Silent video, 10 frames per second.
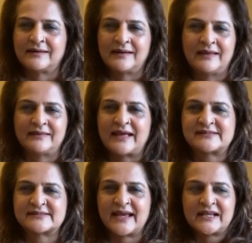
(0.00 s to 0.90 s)
And that's
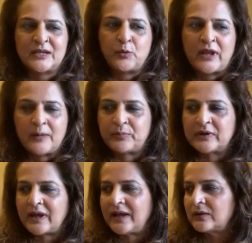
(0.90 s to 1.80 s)
exactly what
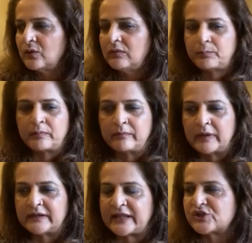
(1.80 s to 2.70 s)
happened. I had no
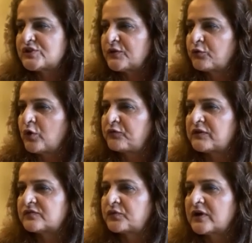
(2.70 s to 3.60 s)
intention of going for
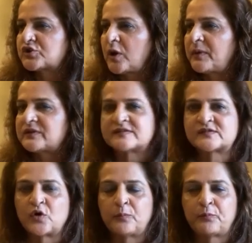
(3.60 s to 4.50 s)
this workshop. I just
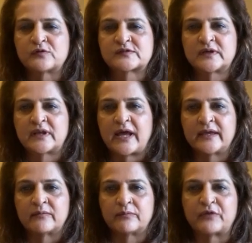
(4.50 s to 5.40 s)
saw a poster.
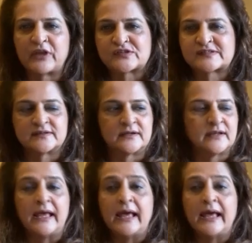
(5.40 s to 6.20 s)
I registered.